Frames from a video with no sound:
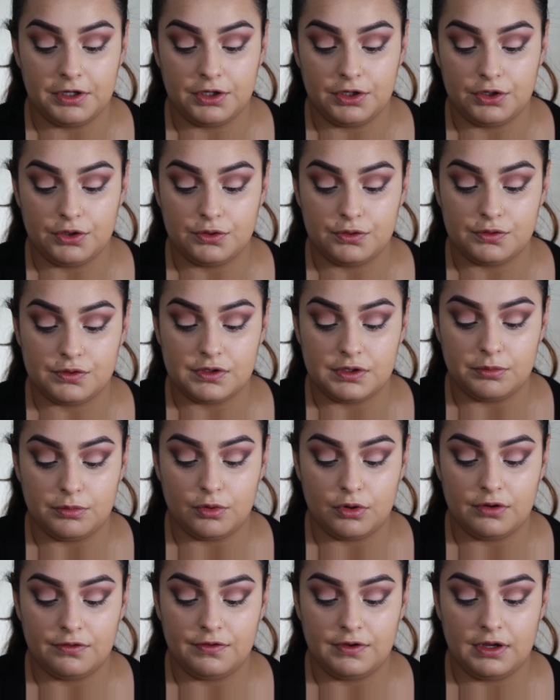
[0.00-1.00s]
going to use the
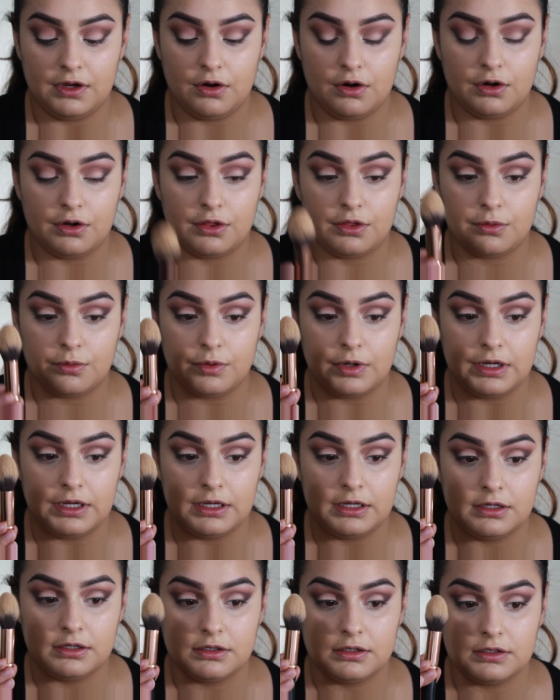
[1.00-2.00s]
Morphe R3.
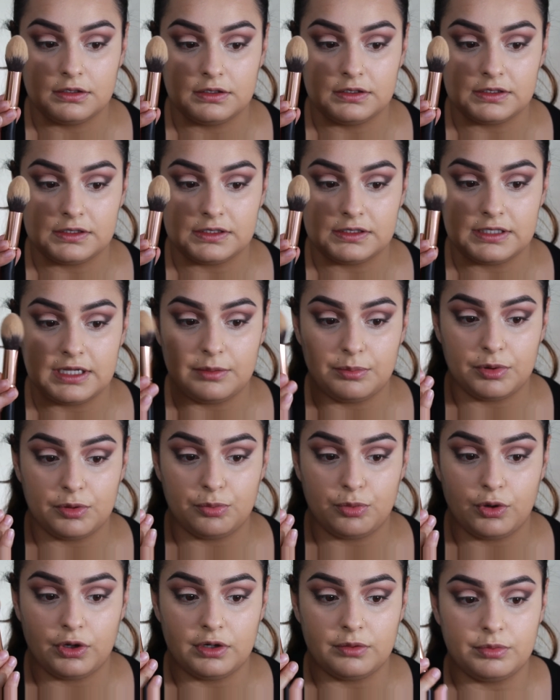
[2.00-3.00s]
It's a tapered
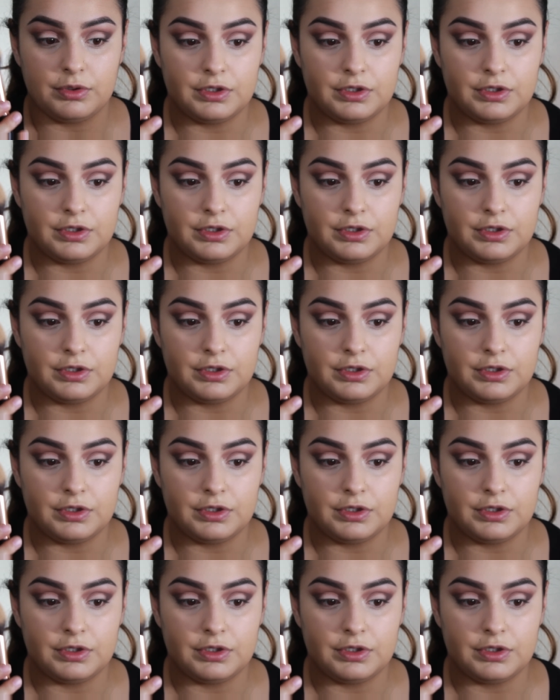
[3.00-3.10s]
pointer